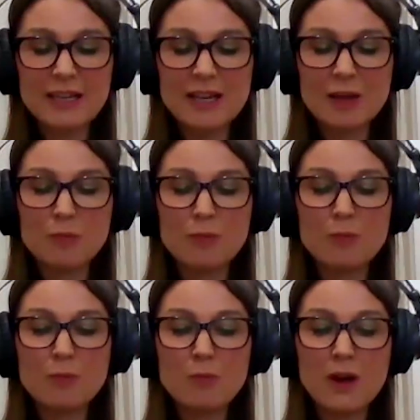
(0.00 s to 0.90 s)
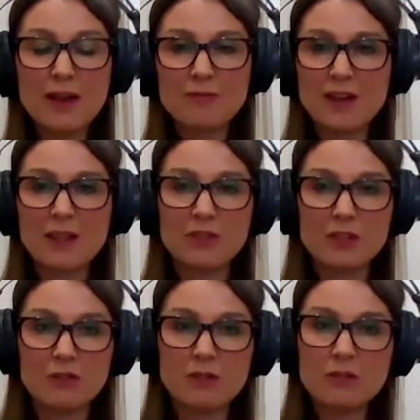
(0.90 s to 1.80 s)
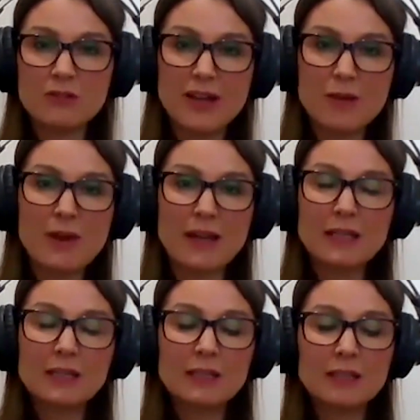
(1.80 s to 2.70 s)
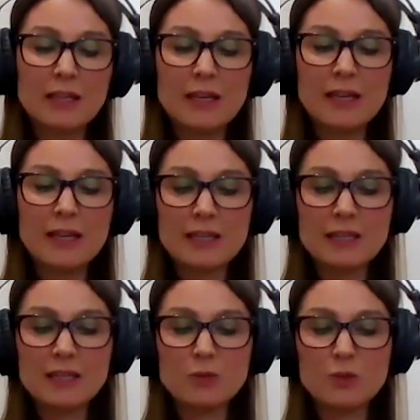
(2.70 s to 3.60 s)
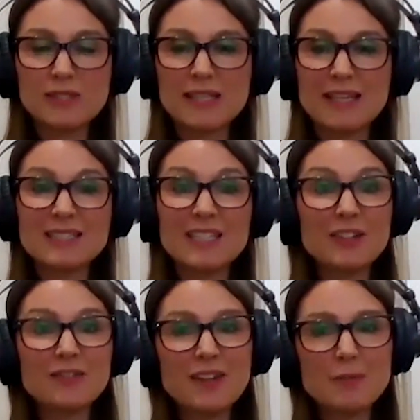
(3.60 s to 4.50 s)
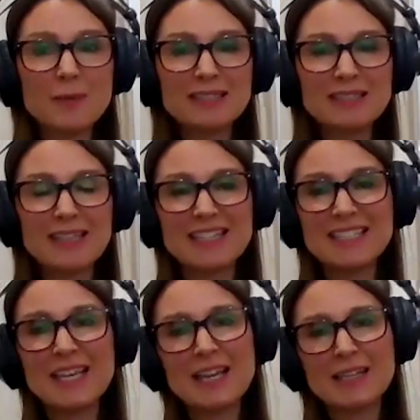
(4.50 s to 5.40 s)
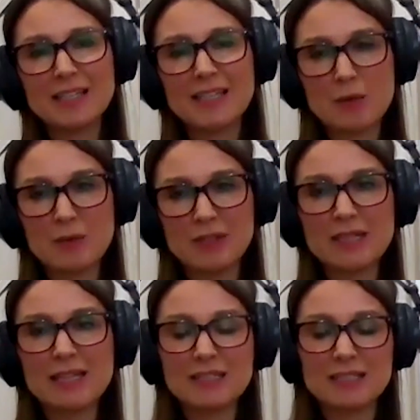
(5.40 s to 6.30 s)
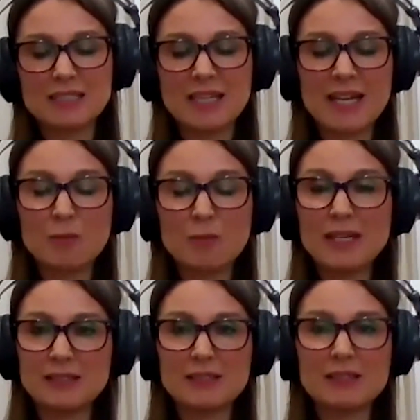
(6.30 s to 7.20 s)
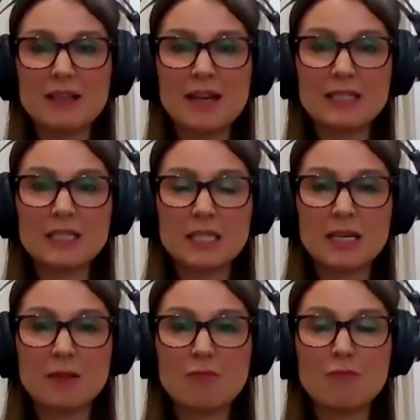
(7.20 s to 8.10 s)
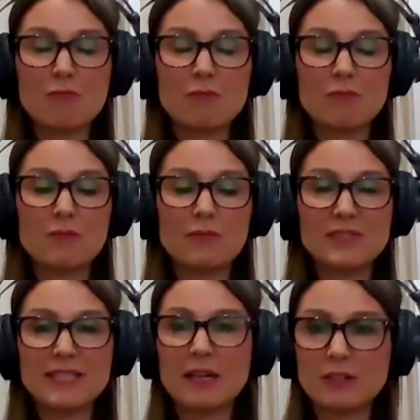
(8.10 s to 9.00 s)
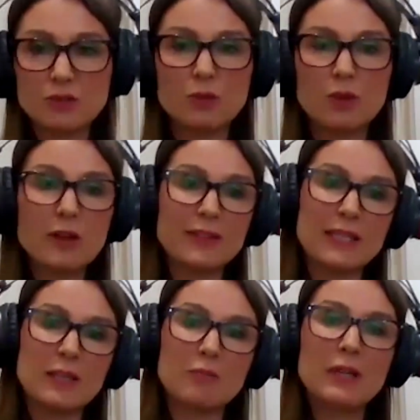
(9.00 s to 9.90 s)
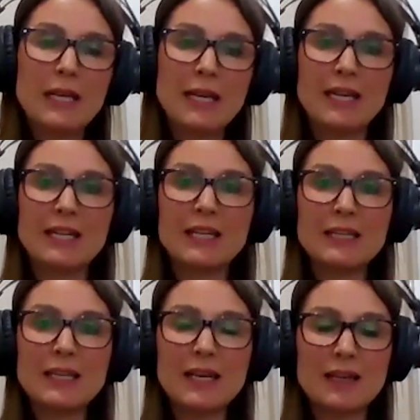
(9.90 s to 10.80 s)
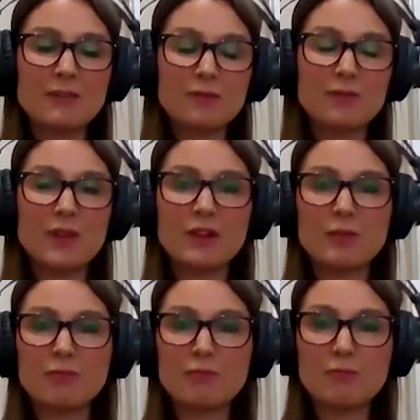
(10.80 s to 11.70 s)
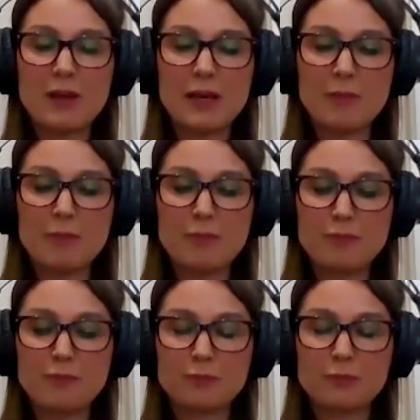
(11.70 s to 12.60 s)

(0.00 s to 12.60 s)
my father-in-law, Nakala Maddock, he was a dairy farmer, and he had a chemical accident and had a pesticide doused all over him. And he had very bad